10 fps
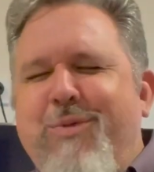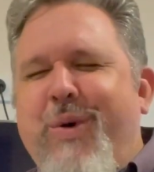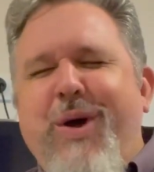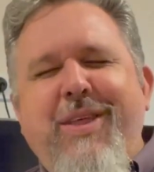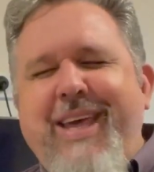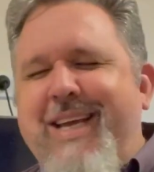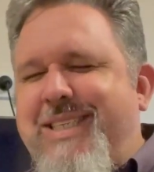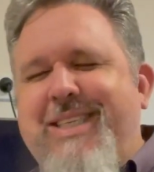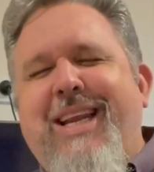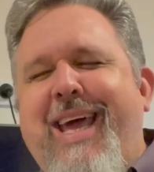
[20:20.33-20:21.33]
Worthy
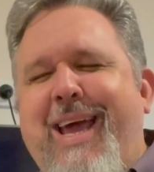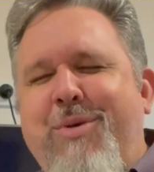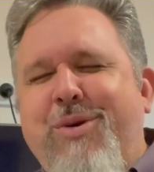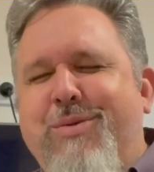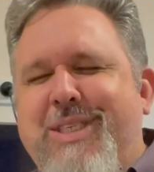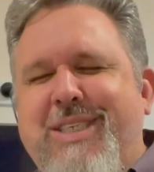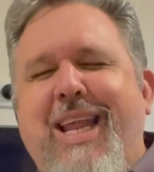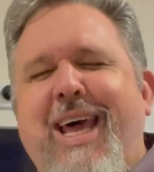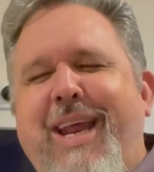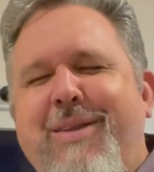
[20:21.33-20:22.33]
is the Lamb who was
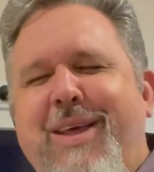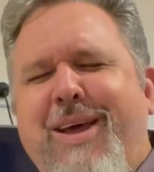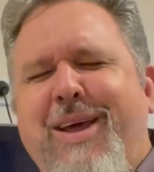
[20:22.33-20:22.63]
slain.